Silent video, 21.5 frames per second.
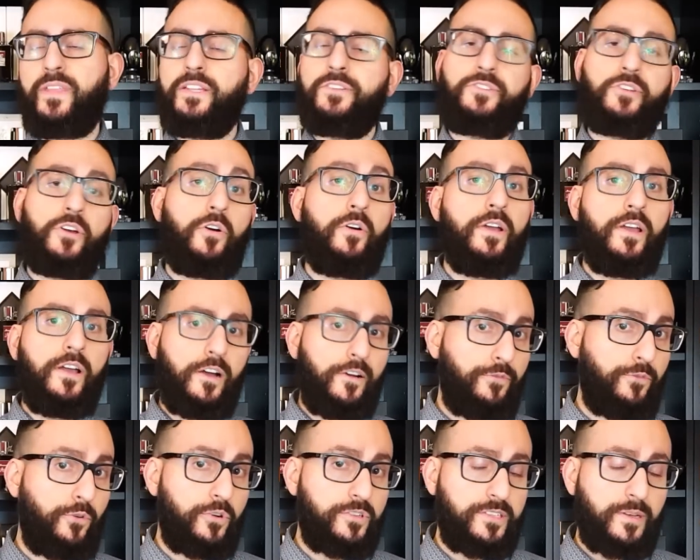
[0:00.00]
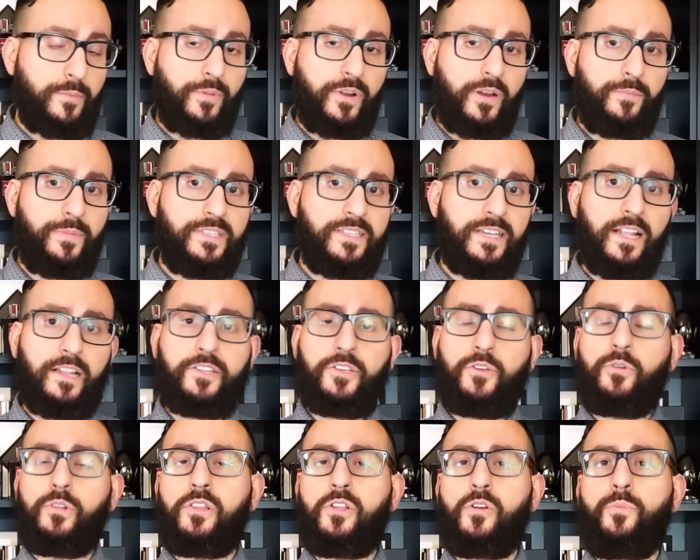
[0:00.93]
And so of course I'm going to be telling
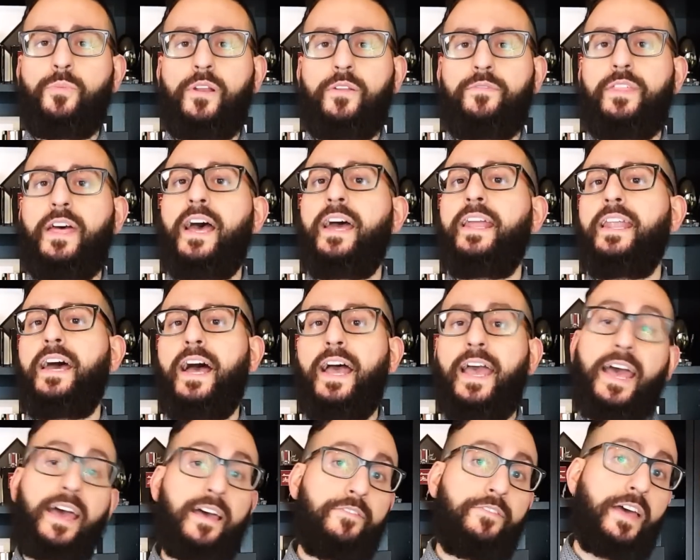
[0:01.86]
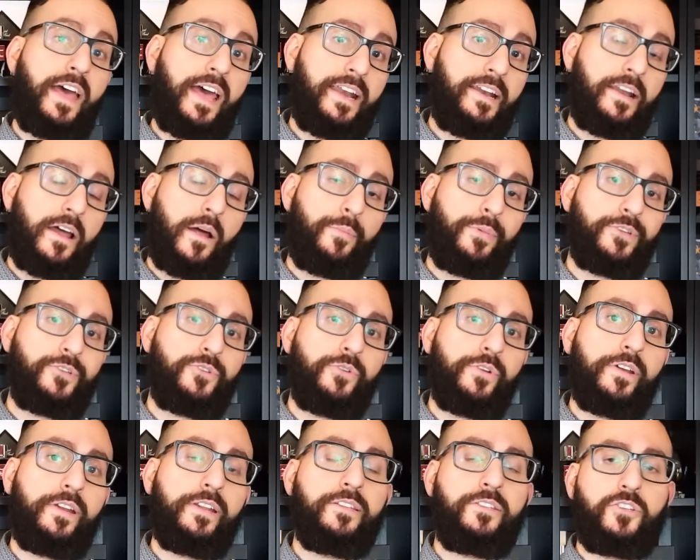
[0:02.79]
you a little bit of that. I have had an
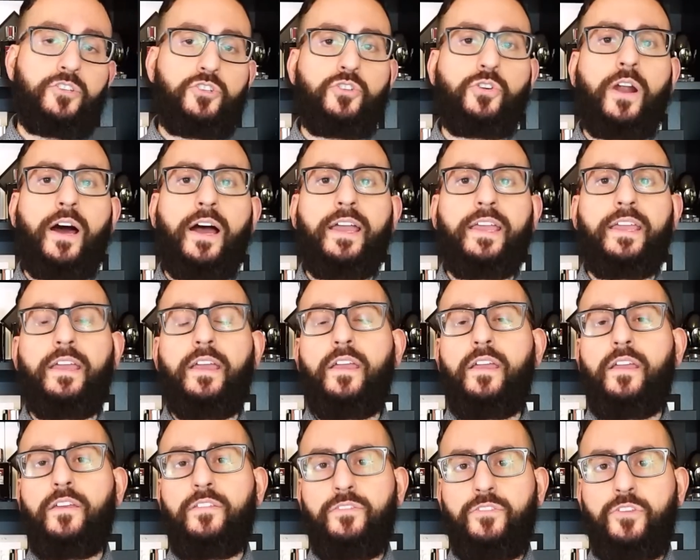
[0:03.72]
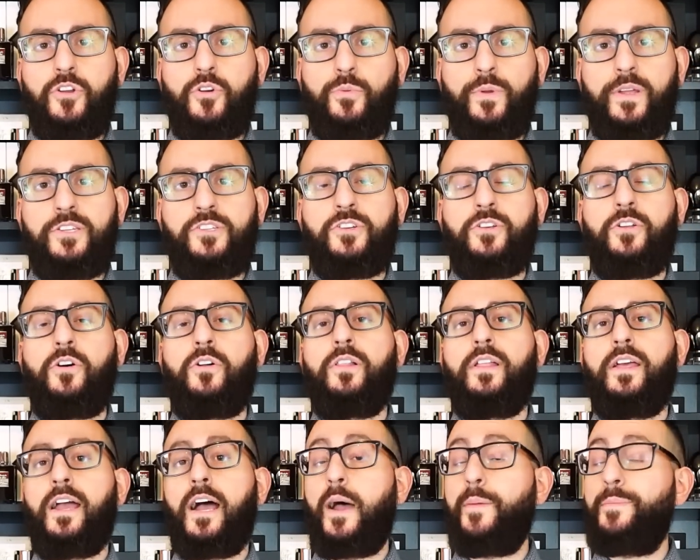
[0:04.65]
opportunity to try the original.